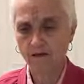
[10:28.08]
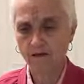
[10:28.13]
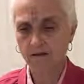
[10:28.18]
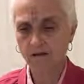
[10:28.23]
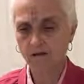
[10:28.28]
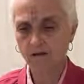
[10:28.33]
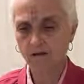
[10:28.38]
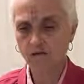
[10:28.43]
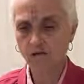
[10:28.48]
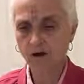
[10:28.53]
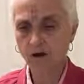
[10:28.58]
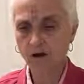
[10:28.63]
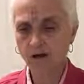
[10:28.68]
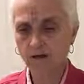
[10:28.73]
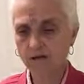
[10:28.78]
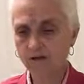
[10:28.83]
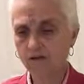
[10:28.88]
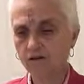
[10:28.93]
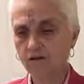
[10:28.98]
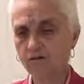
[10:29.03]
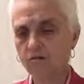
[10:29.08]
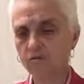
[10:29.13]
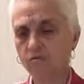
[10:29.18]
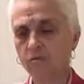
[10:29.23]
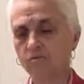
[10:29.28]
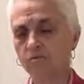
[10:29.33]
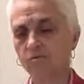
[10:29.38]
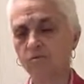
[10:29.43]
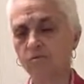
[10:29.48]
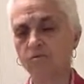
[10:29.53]
that tried
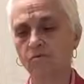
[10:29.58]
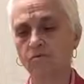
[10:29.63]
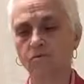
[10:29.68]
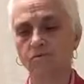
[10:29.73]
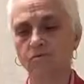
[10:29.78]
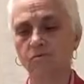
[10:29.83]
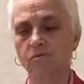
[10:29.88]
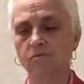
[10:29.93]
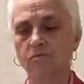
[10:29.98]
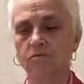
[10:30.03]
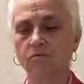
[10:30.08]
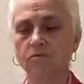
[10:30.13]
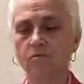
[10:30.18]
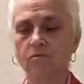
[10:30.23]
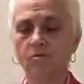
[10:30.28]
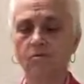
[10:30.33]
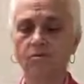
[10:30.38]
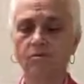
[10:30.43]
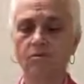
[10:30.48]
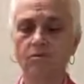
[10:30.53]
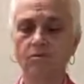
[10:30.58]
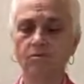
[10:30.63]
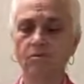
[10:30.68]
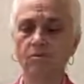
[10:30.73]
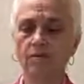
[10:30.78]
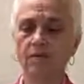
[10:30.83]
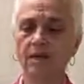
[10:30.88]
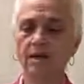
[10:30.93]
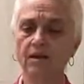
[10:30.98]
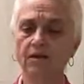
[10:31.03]
to
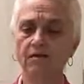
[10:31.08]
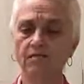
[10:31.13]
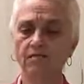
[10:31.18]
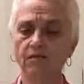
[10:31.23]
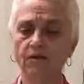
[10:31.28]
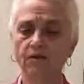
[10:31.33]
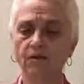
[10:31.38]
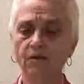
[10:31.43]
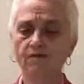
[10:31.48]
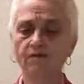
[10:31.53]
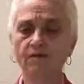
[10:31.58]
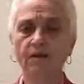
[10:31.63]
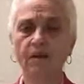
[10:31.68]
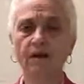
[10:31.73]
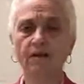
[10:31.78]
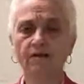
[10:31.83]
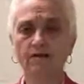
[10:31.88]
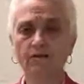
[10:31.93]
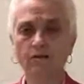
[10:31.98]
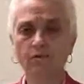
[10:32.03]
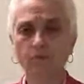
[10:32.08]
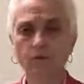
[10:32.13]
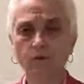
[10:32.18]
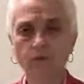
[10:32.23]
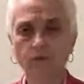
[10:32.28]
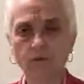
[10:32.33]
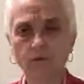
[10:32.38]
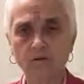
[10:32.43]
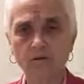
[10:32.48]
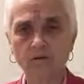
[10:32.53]
get a very
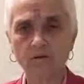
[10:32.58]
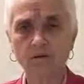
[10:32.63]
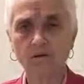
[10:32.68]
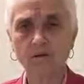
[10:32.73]
valuable